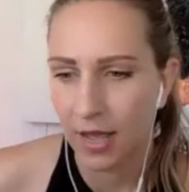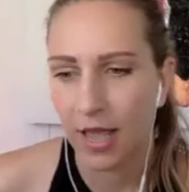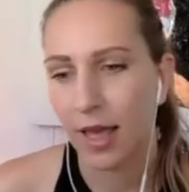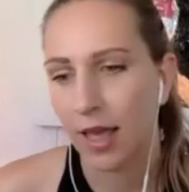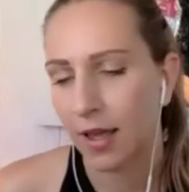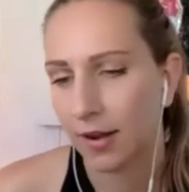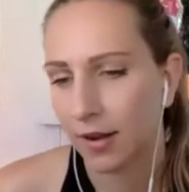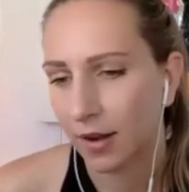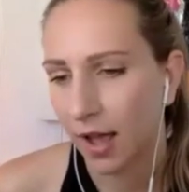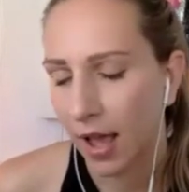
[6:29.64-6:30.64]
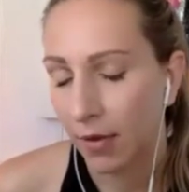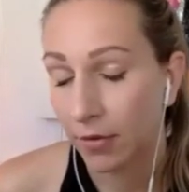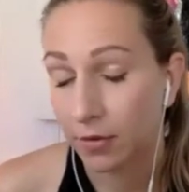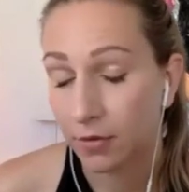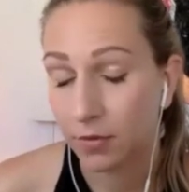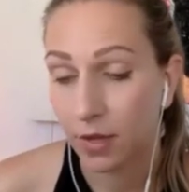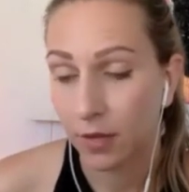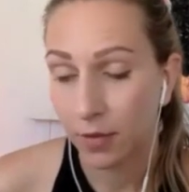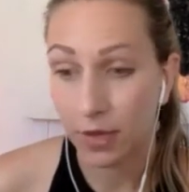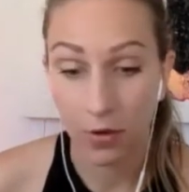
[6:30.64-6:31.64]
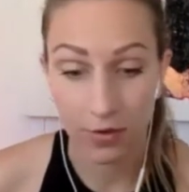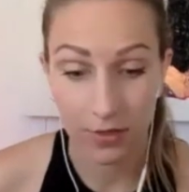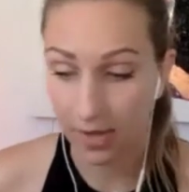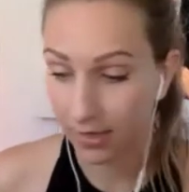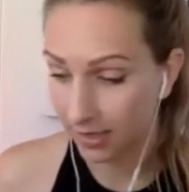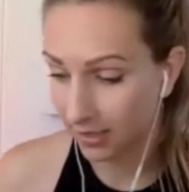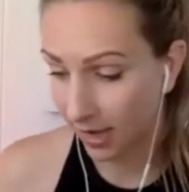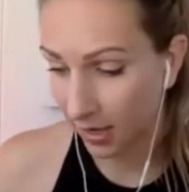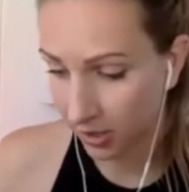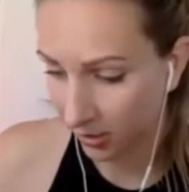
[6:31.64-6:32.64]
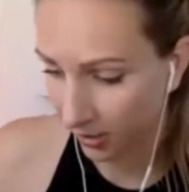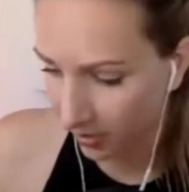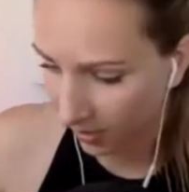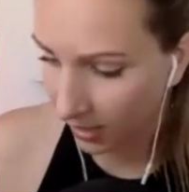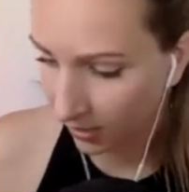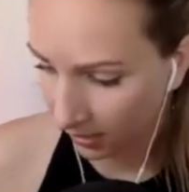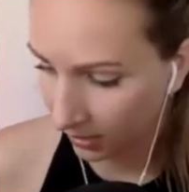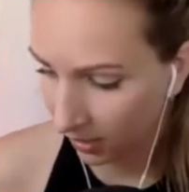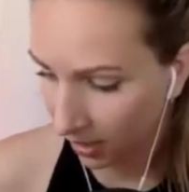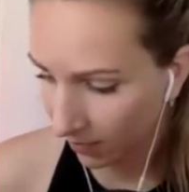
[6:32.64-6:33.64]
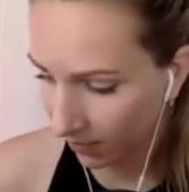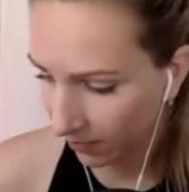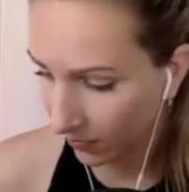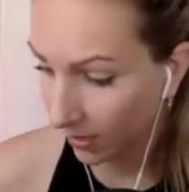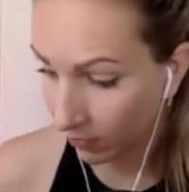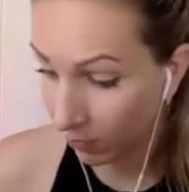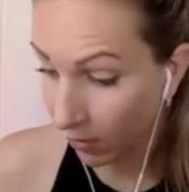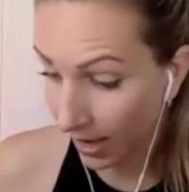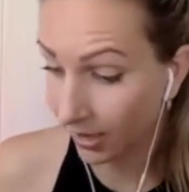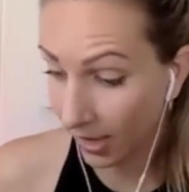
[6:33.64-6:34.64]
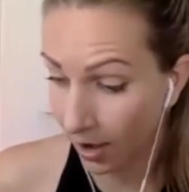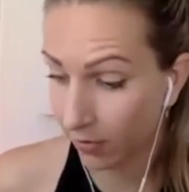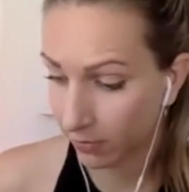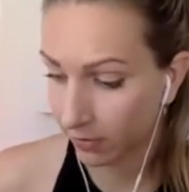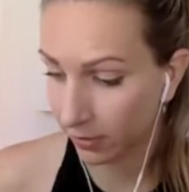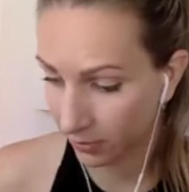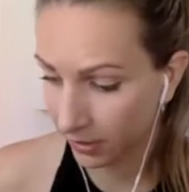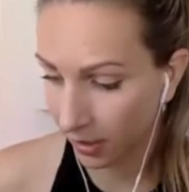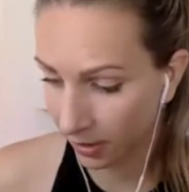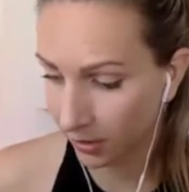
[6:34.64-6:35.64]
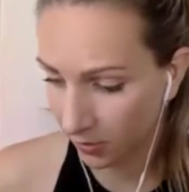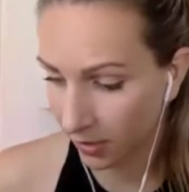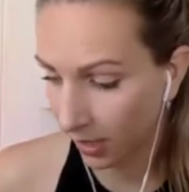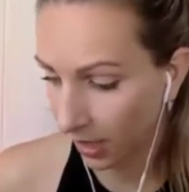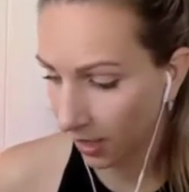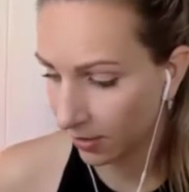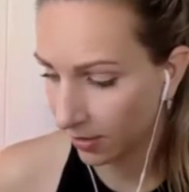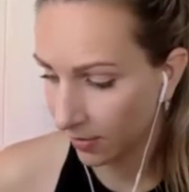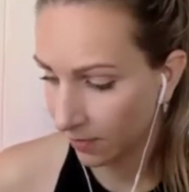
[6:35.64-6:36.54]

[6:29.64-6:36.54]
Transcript: And I was a week ago, exactly, actually, at this time, right now, it was starting to kick in.